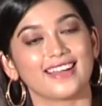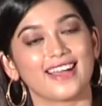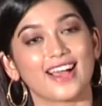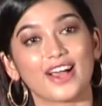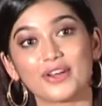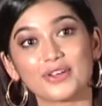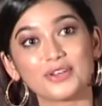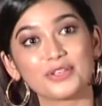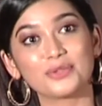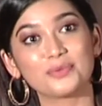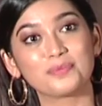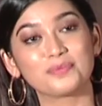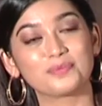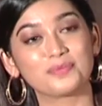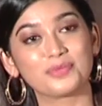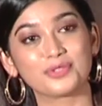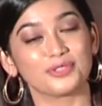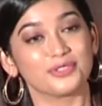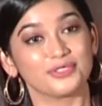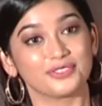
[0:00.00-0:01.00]
How do you
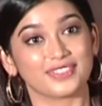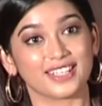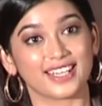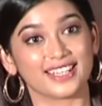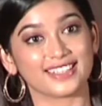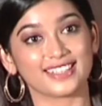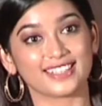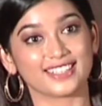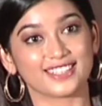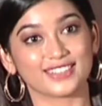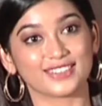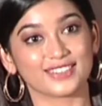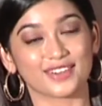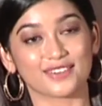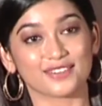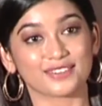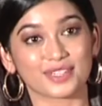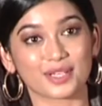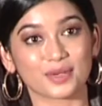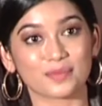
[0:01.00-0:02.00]
prove that you
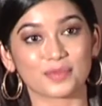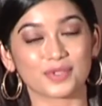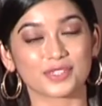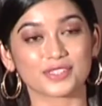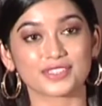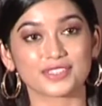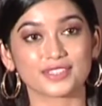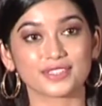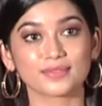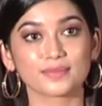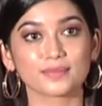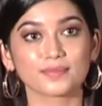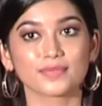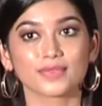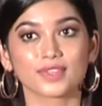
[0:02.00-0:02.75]
love that person?